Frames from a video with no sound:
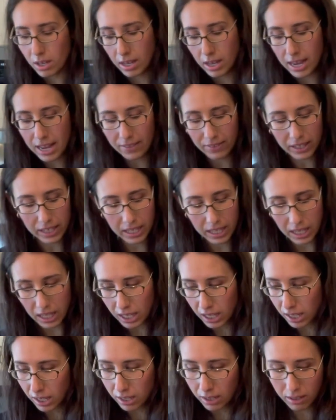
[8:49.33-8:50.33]
And the
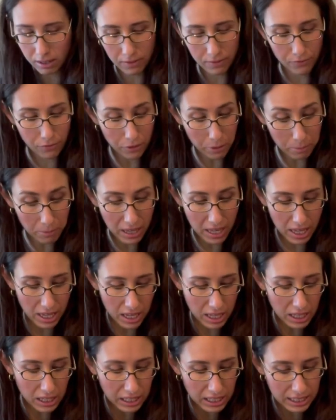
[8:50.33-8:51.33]
key for me,
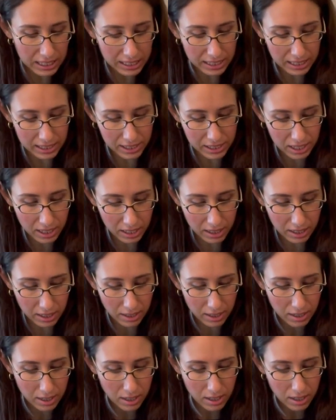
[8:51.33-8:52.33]
at least, is to
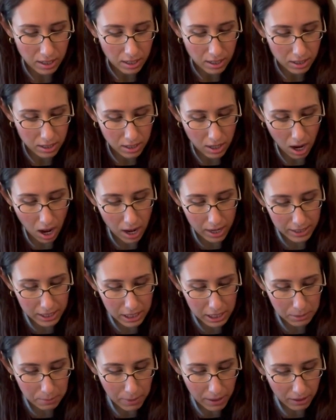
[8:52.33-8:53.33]
not
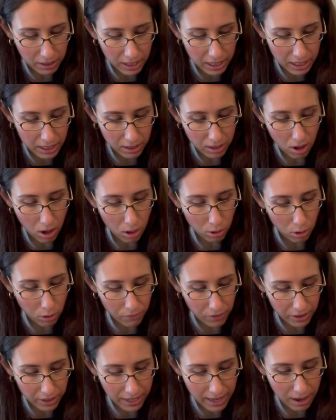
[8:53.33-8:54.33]
spill it all
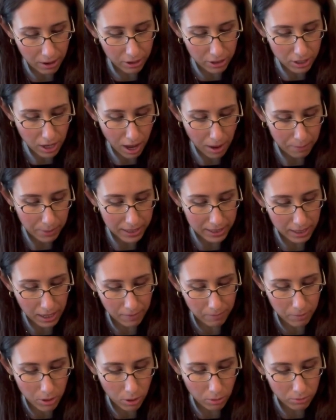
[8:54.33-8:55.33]
over the countertop, because
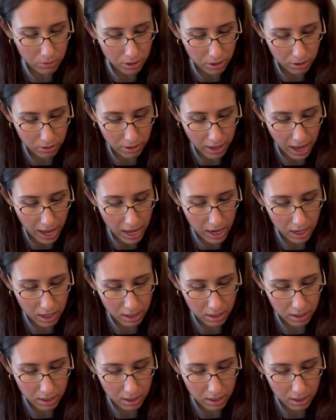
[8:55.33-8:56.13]
I've known to do that.